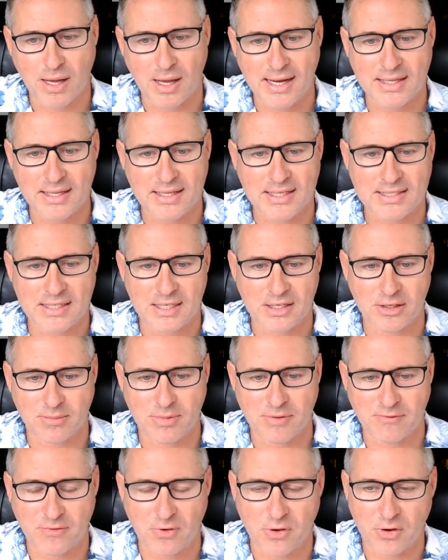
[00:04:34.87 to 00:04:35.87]
this a little
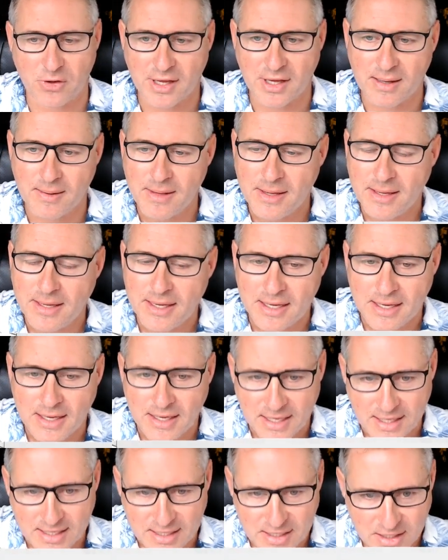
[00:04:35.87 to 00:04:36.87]
bit further.
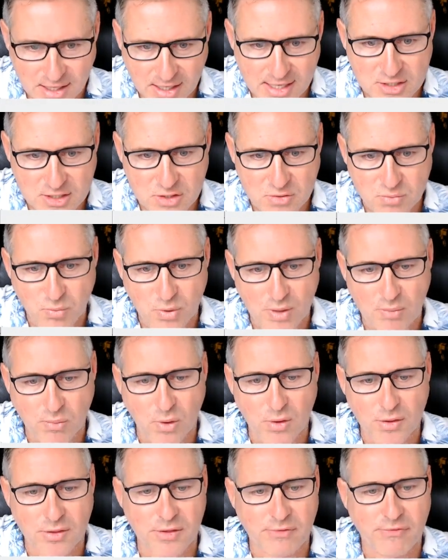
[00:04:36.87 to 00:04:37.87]
Yes, we
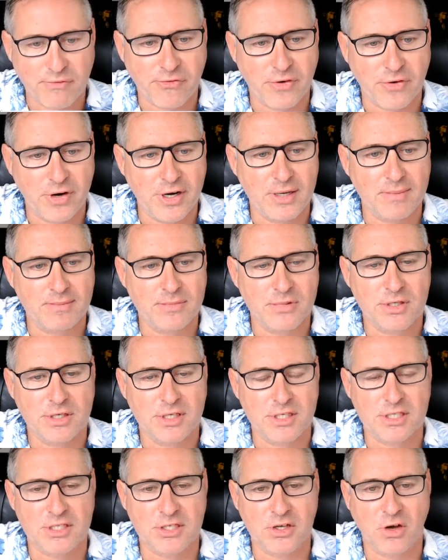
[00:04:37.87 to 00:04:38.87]
want the freedom to
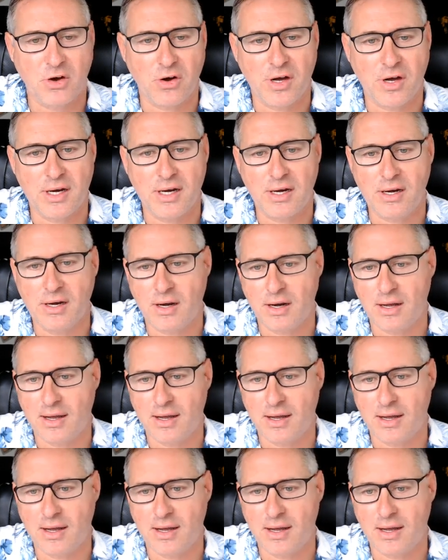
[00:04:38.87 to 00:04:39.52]
design